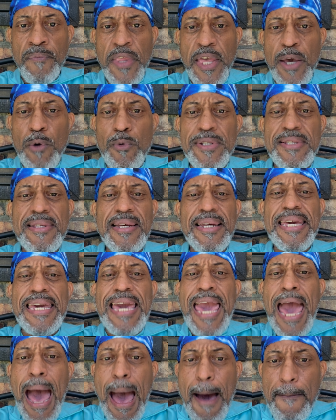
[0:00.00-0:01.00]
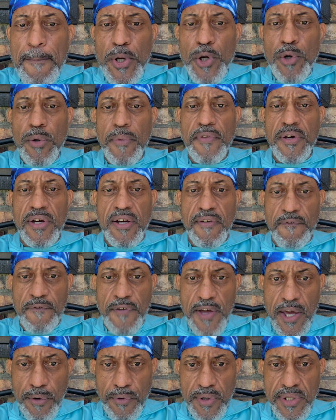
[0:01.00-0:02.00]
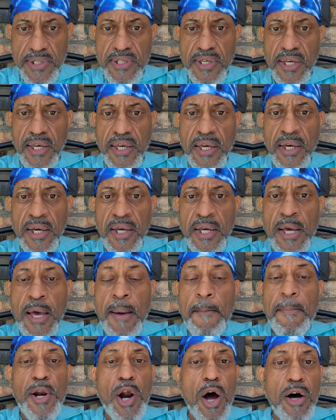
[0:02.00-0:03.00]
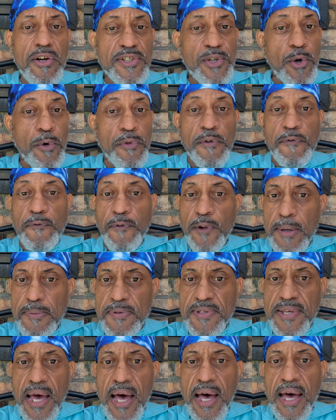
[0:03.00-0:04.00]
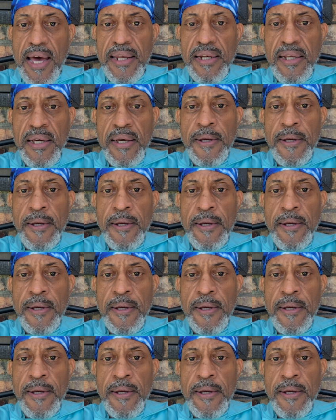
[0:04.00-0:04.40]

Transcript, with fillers: It was the capital of the Confederacy. But also on the flip side,